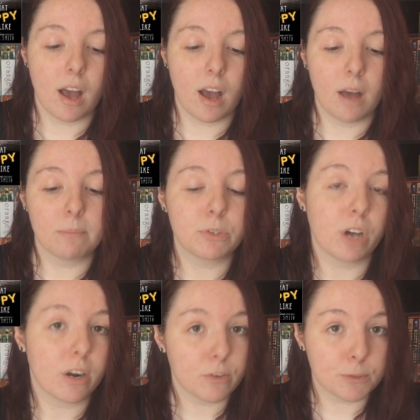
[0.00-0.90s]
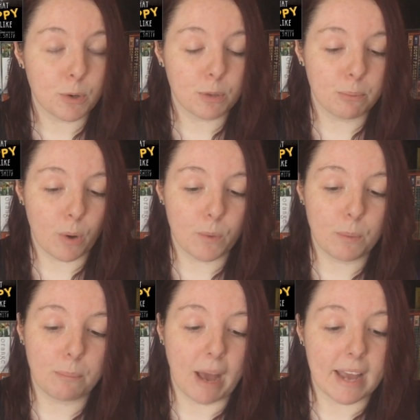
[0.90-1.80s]
um, Daughter of Smoke and
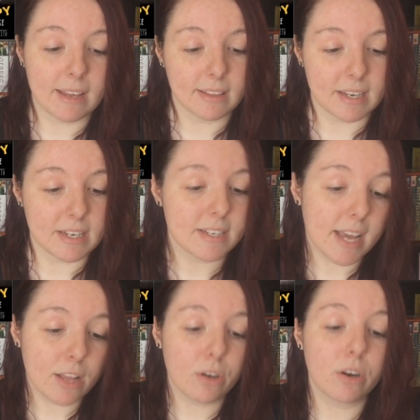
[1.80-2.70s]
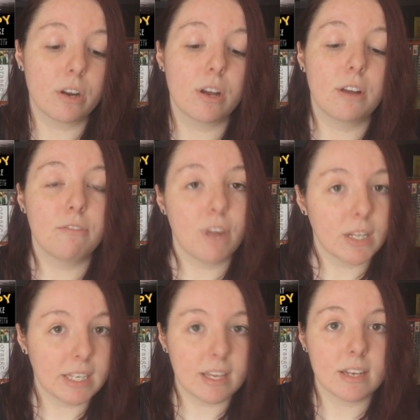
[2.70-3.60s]
Bone by Laini Taylor,
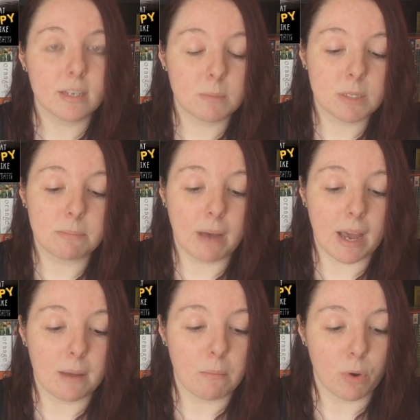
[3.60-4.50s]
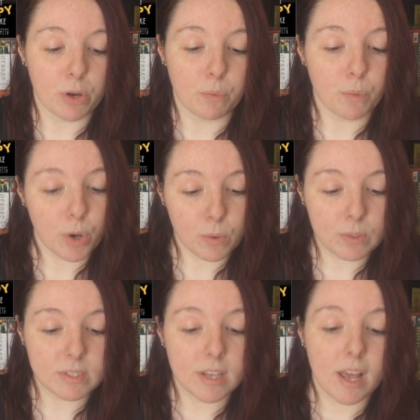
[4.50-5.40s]
Falling Kingdoms by Morgan
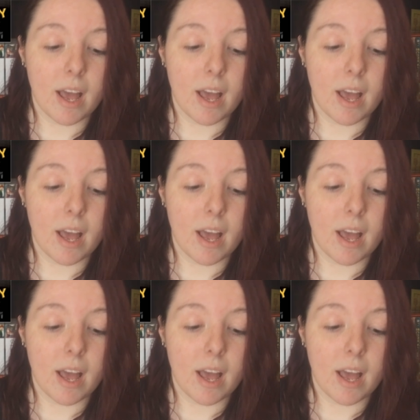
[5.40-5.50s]
Rhodes,